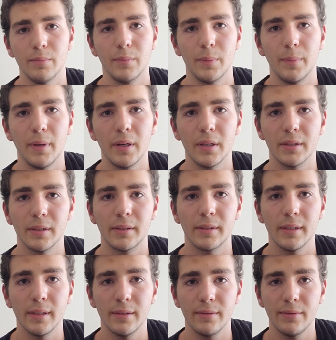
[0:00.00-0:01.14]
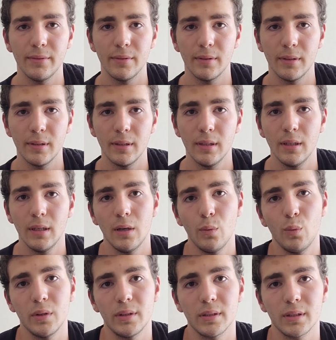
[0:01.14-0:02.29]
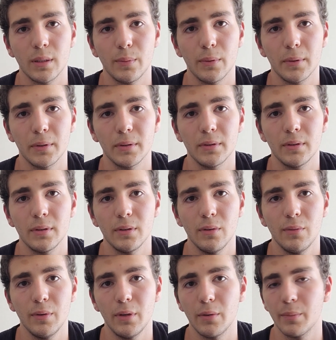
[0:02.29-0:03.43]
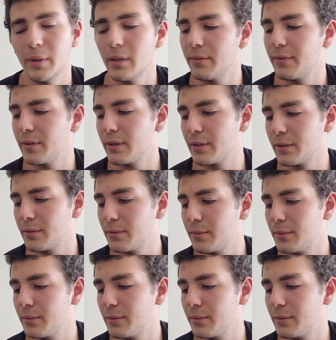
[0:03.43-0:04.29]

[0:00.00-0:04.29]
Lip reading: bars itself with the support with your middle finger,